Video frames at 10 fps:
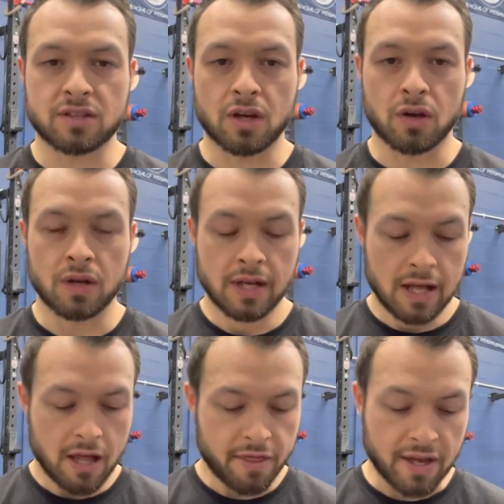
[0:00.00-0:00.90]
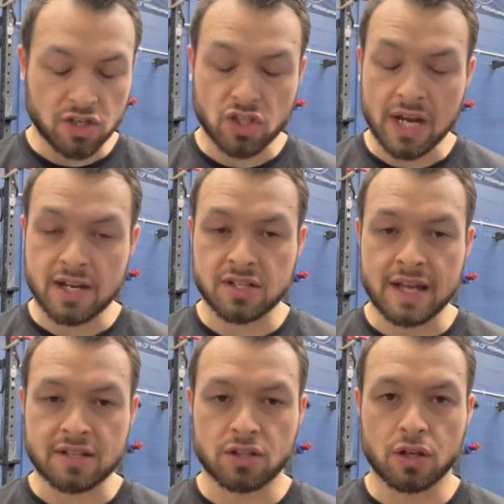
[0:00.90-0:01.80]
So things change, and
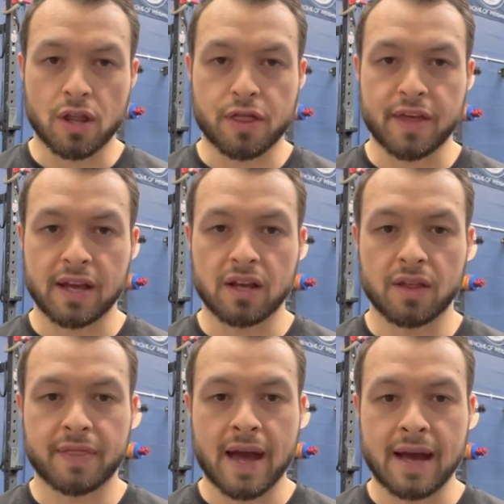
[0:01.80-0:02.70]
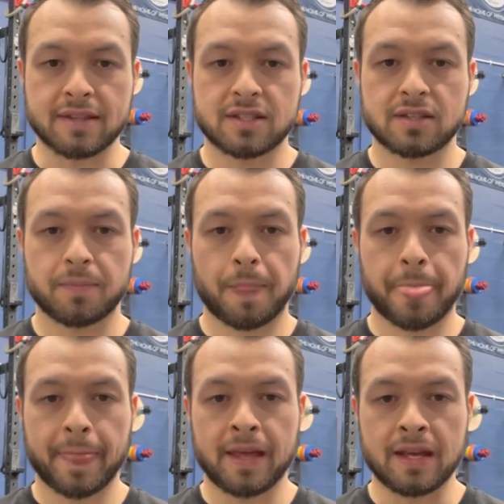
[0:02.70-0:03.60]
that's another thing that
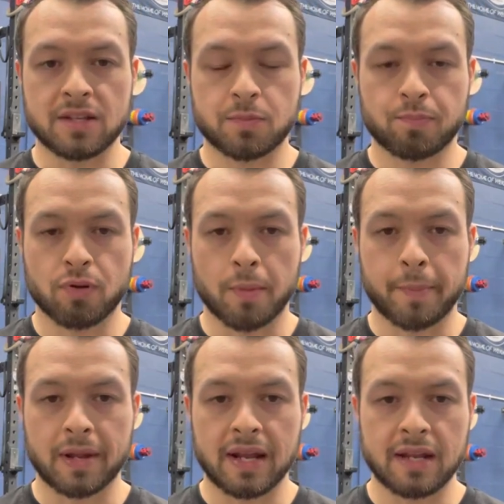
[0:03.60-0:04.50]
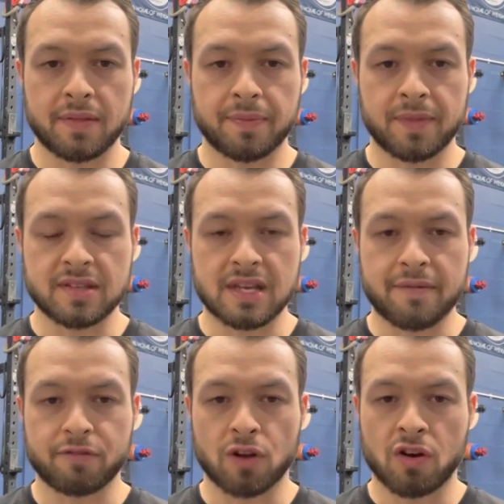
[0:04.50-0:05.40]
it's probably the
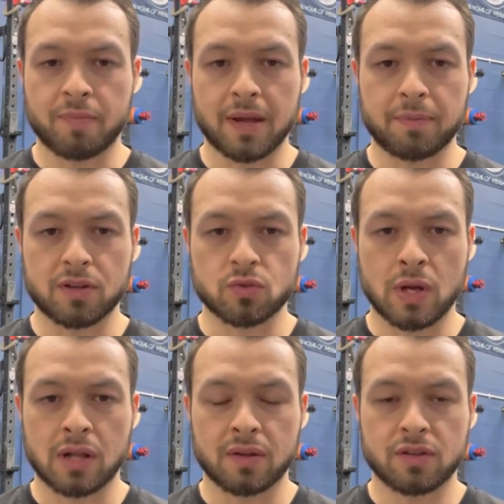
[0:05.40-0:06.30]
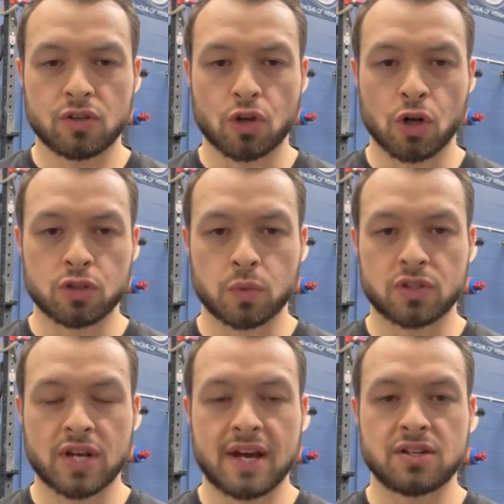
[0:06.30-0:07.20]
same for a lot of people as well. Goals will
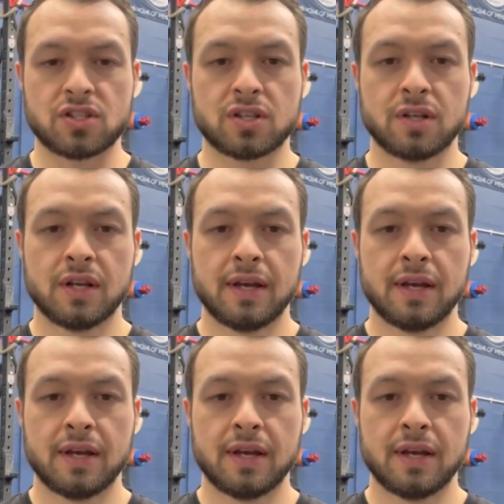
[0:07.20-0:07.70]
change.